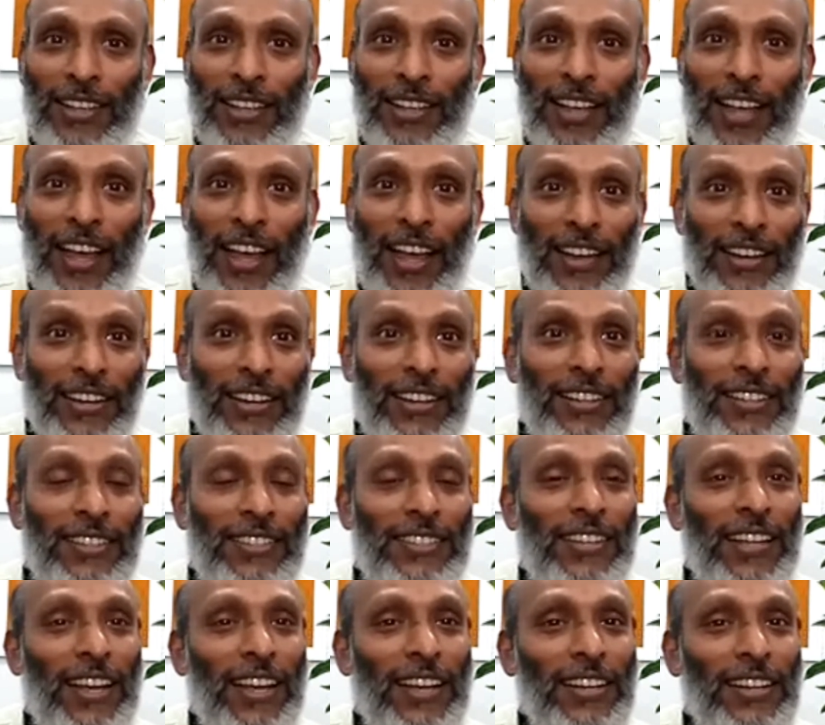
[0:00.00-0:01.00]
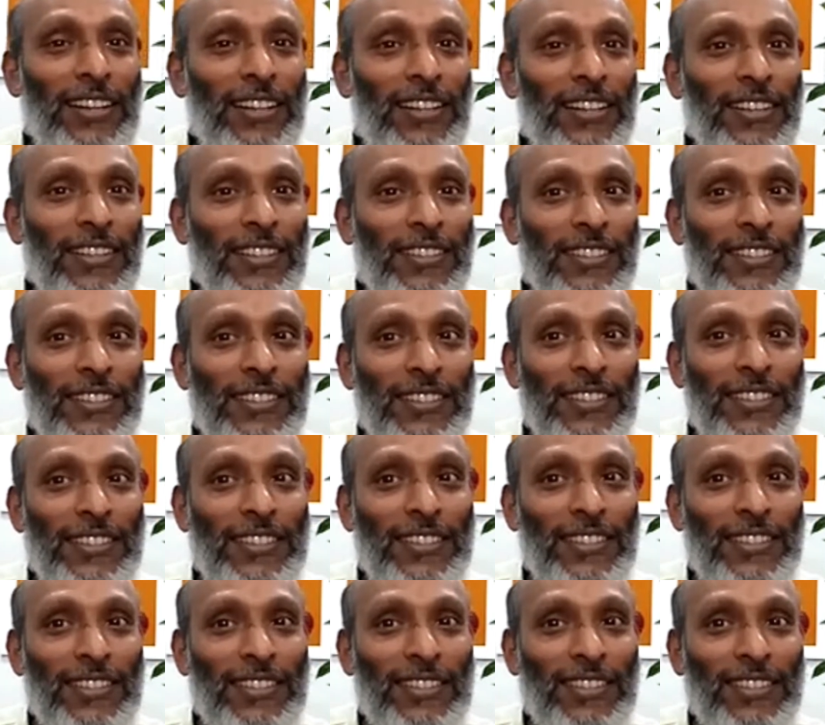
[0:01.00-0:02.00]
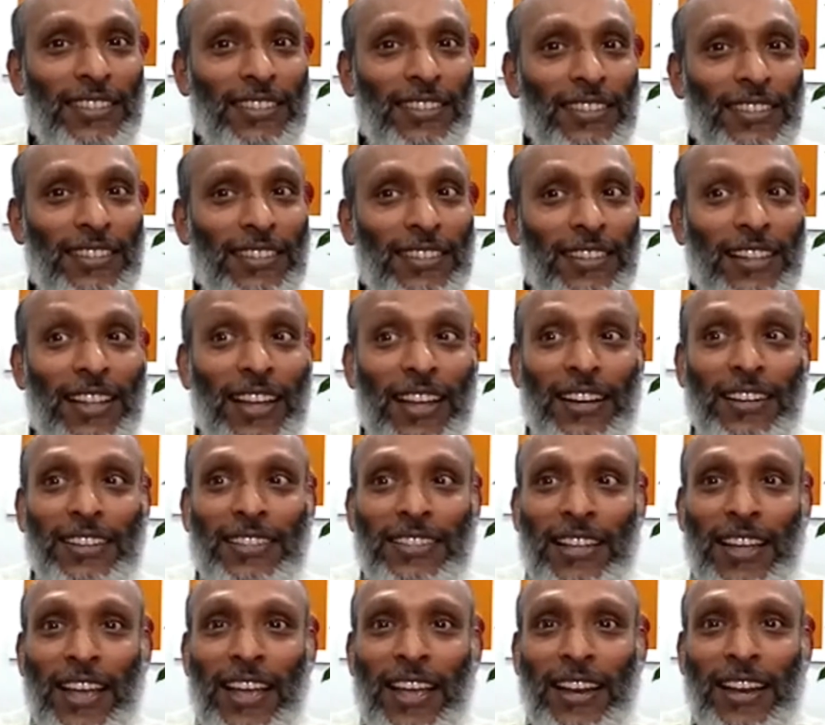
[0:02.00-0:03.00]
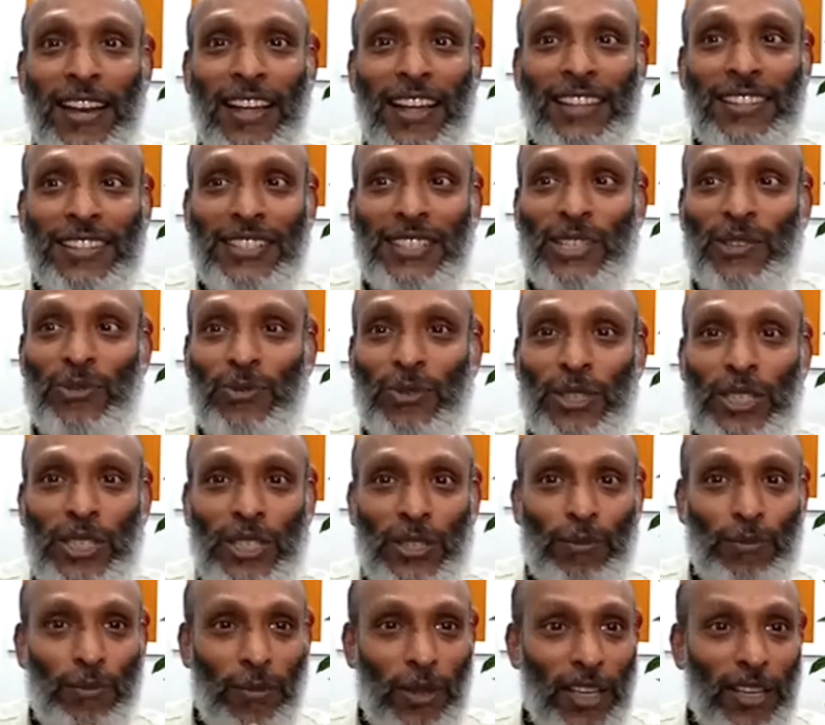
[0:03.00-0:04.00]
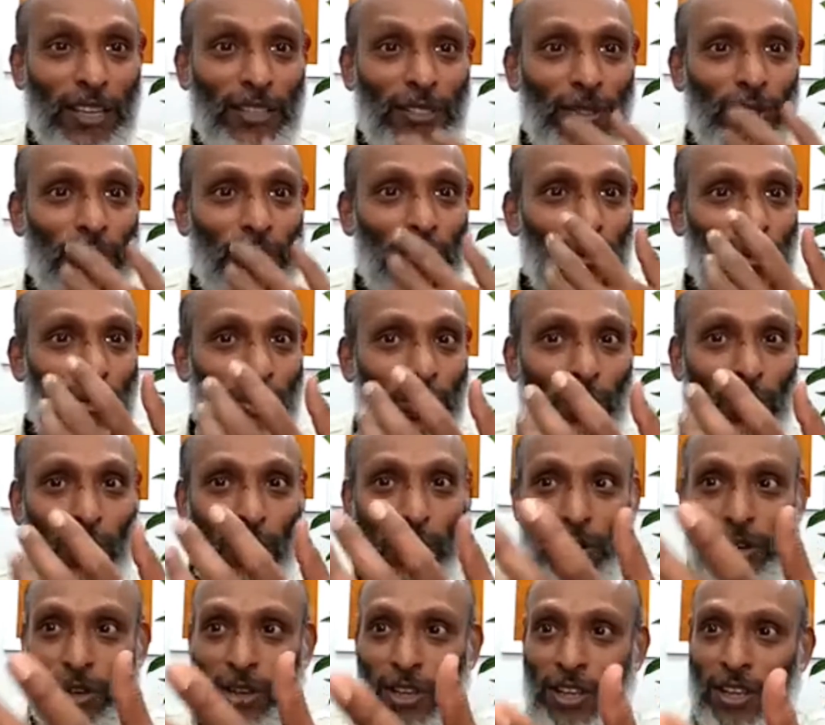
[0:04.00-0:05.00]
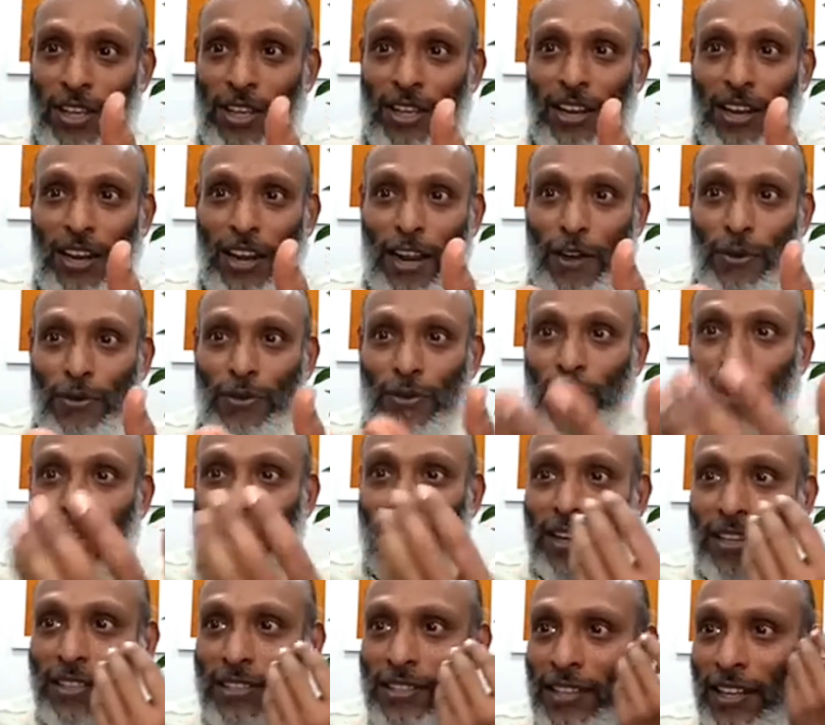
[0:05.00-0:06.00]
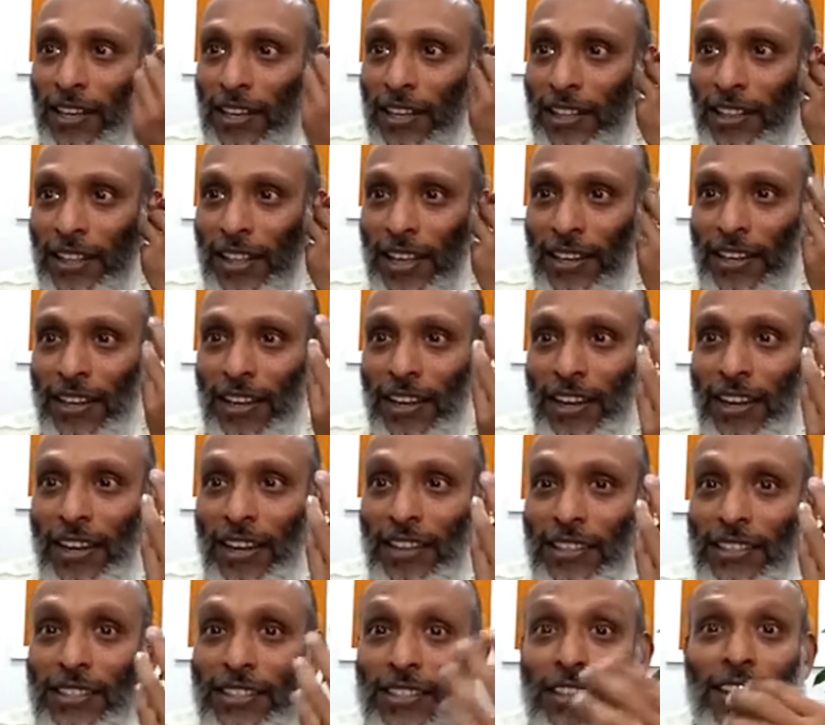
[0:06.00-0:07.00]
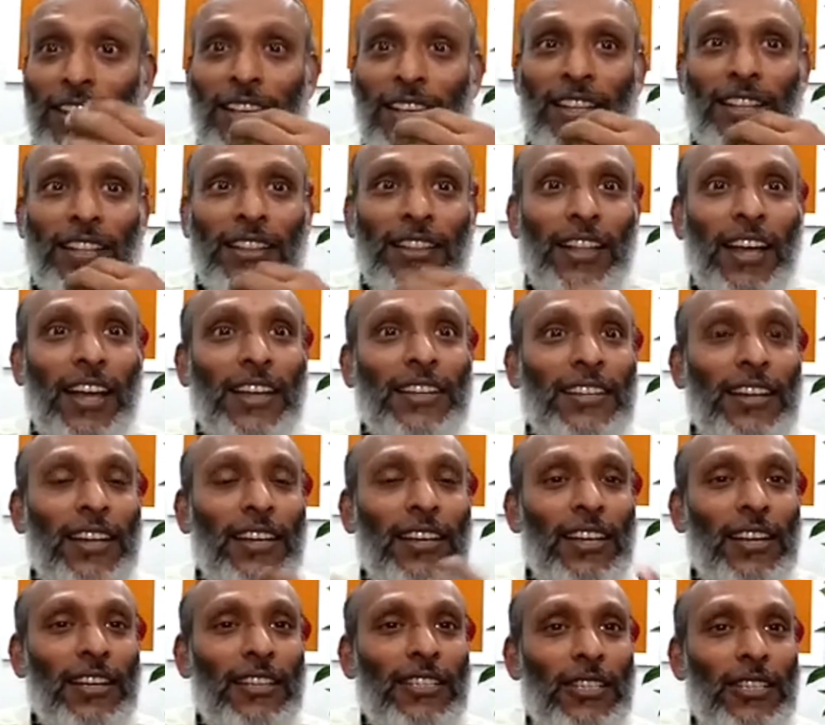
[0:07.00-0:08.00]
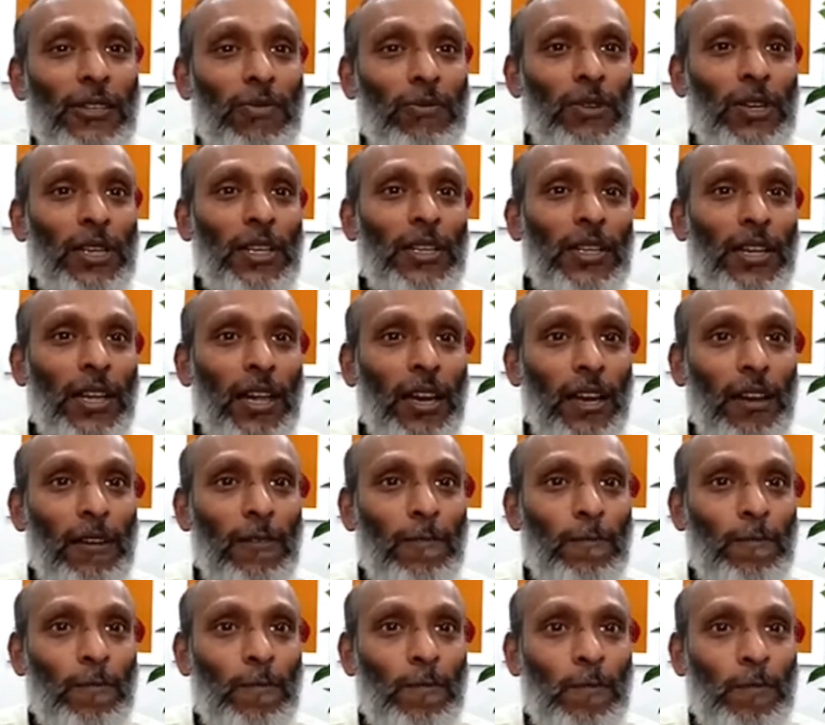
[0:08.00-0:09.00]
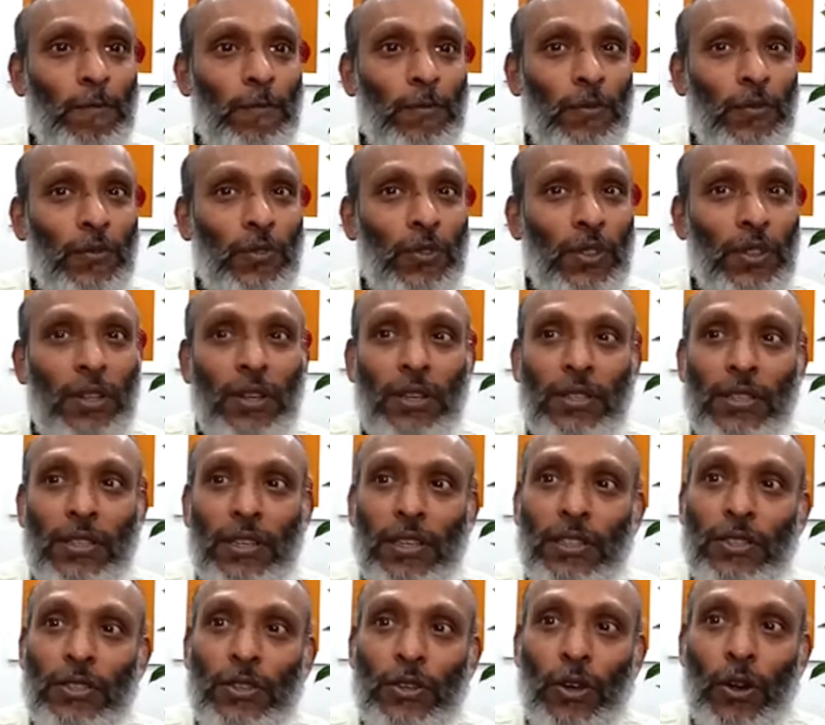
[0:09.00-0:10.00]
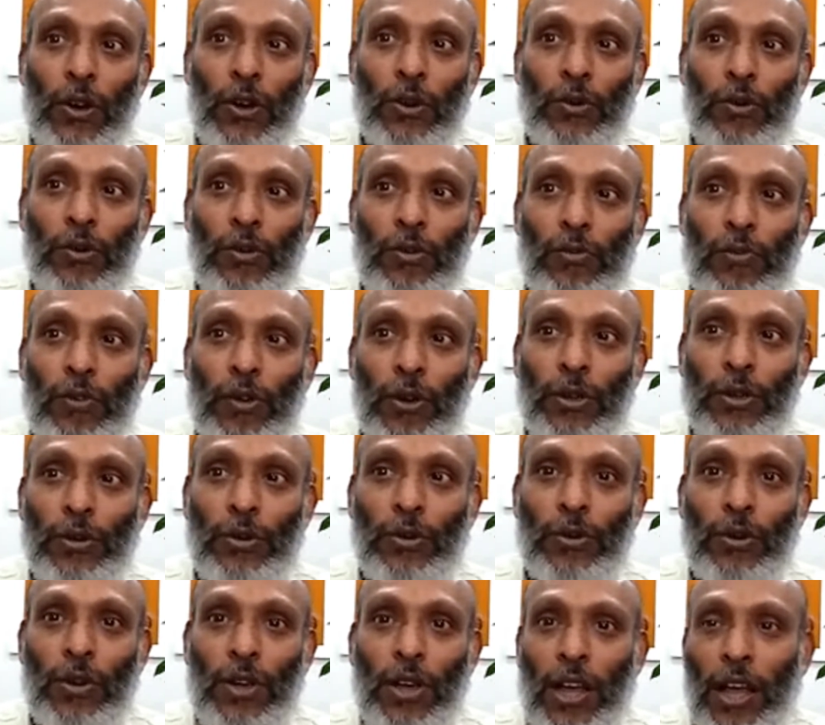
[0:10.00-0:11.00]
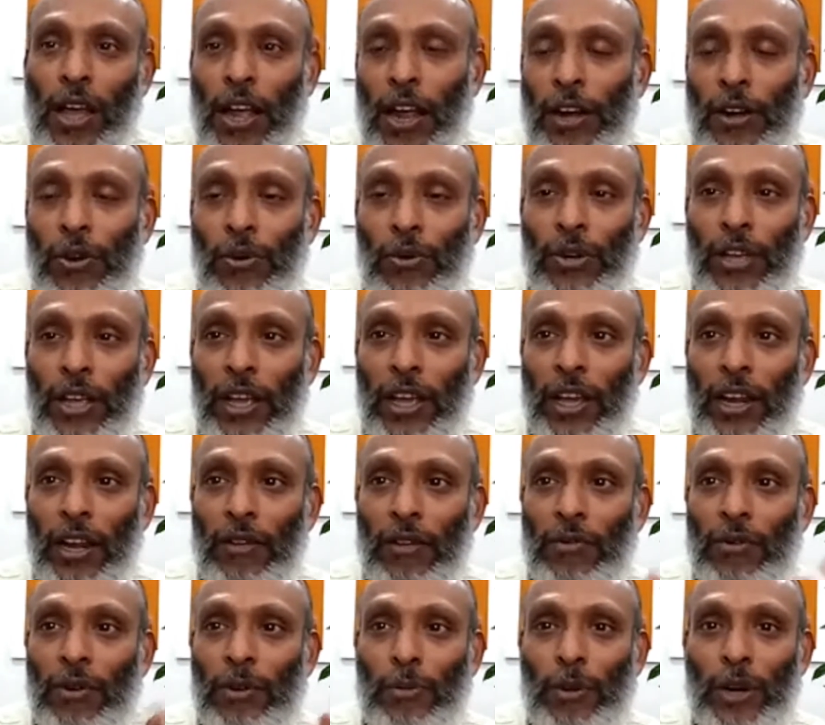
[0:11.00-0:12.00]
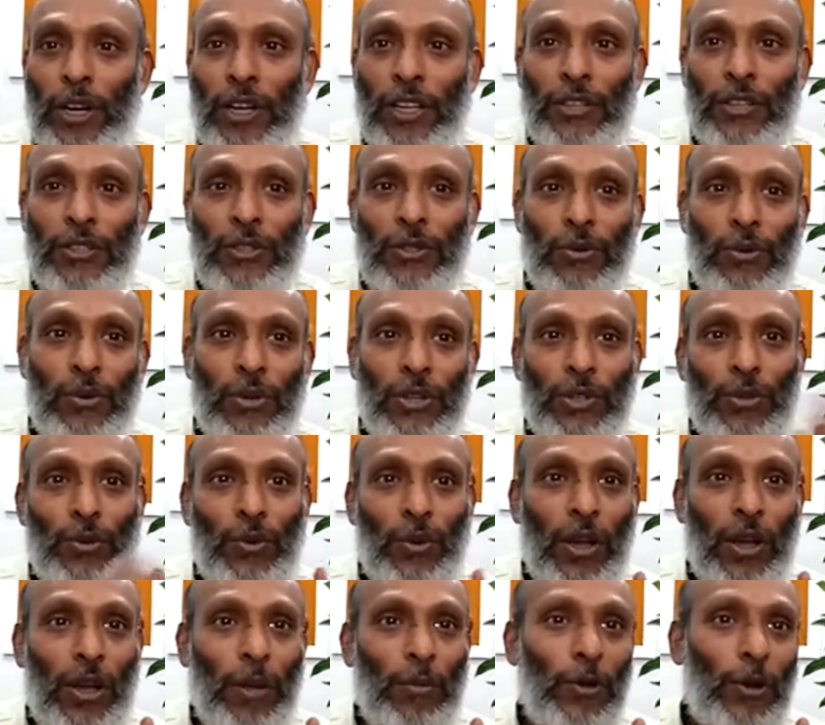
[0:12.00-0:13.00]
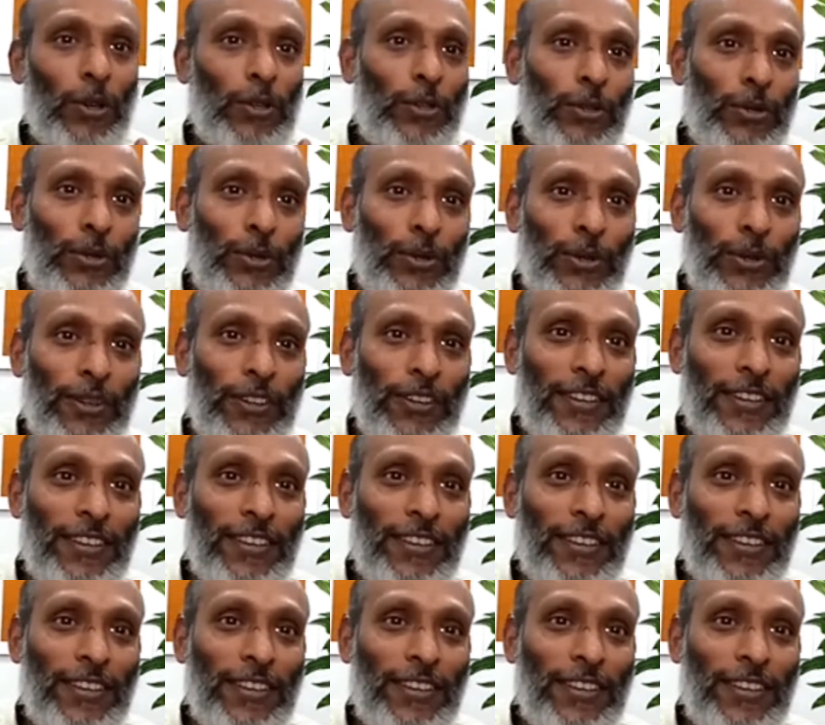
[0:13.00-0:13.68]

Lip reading: And inside this, there is an energy which makes you talk. Now you are listening, that energy will tell, this is not good for you. I don't care, everybody is doing, so I am also doing.